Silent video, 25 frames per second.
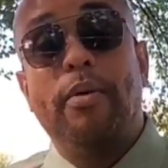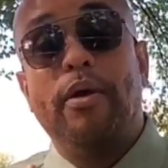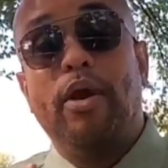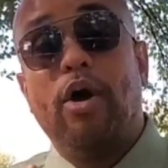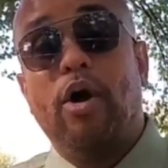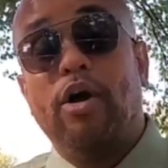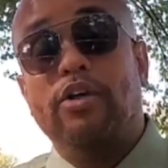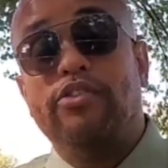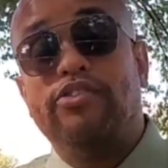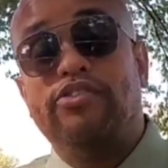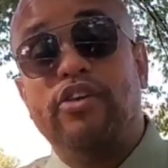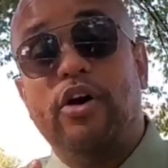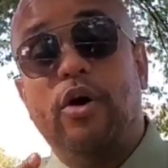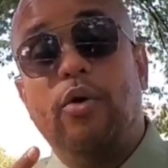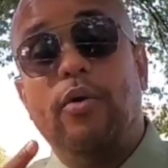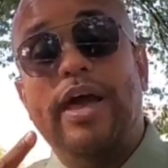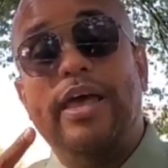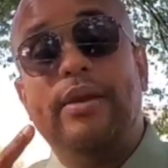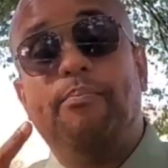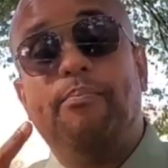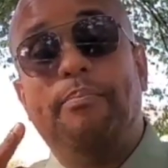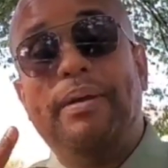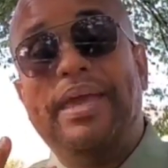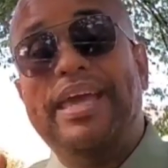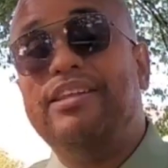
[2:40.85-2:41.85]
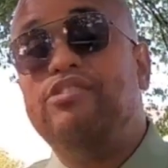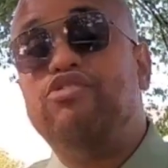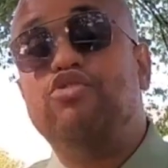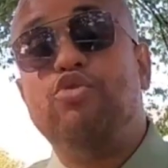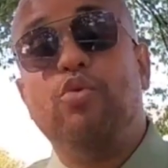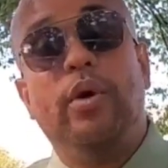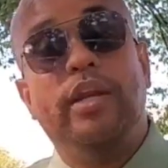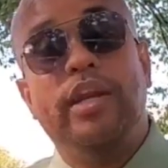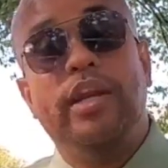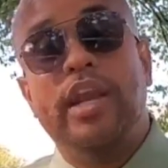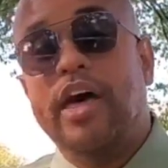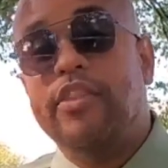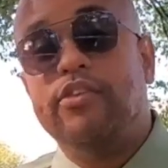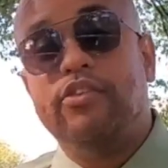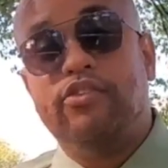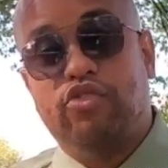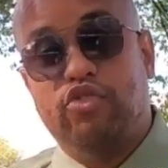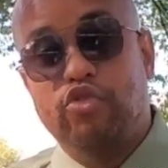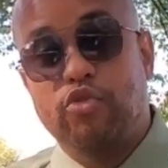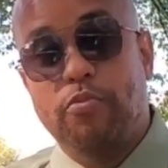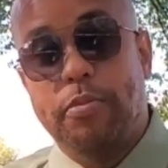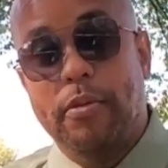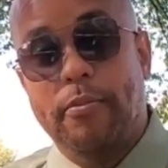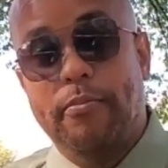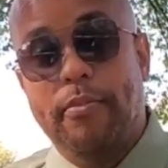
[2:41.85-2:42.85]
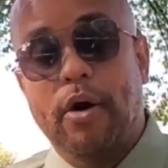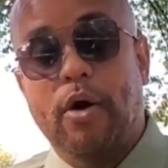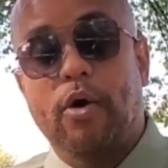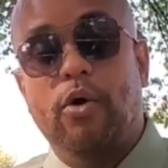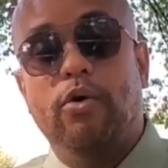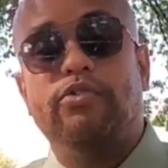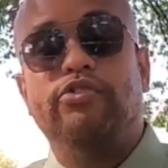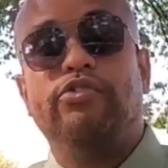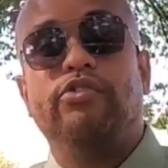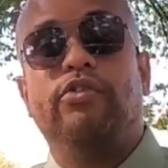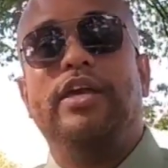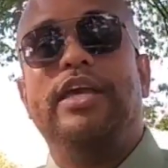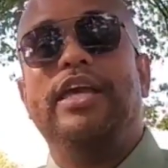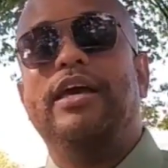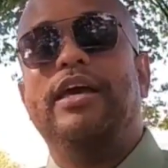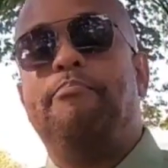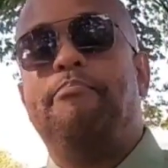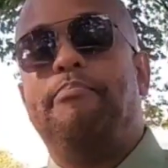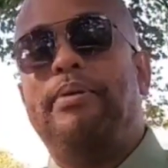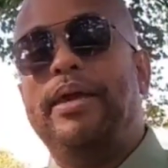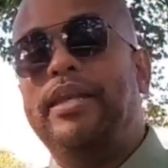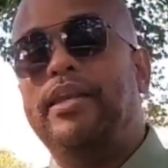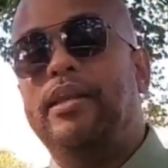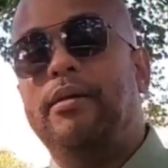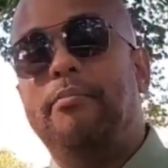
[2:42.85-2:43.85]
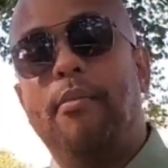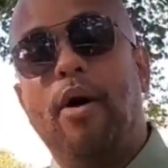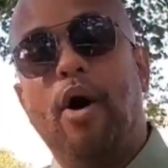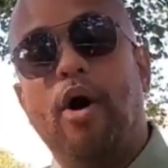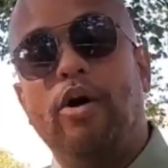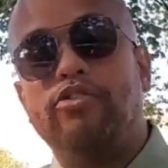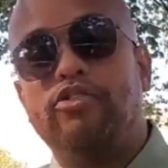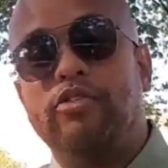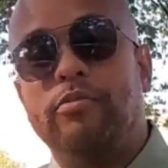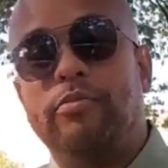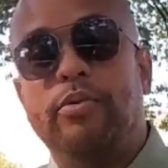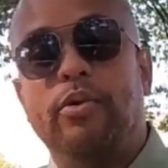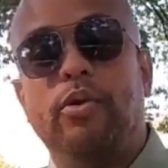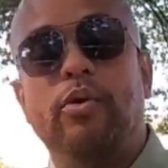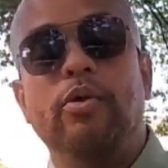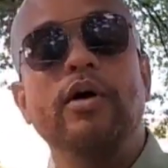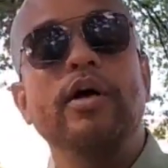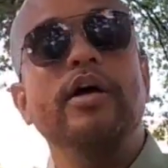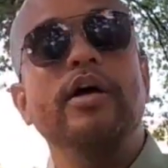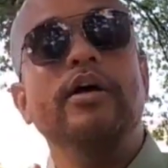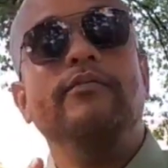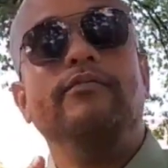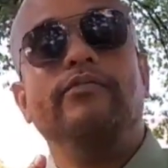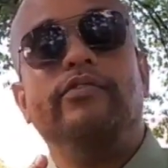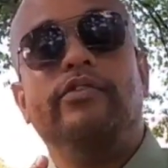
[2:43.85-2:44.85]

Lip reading: but also had been to another Super Bowl, so he had been to multiple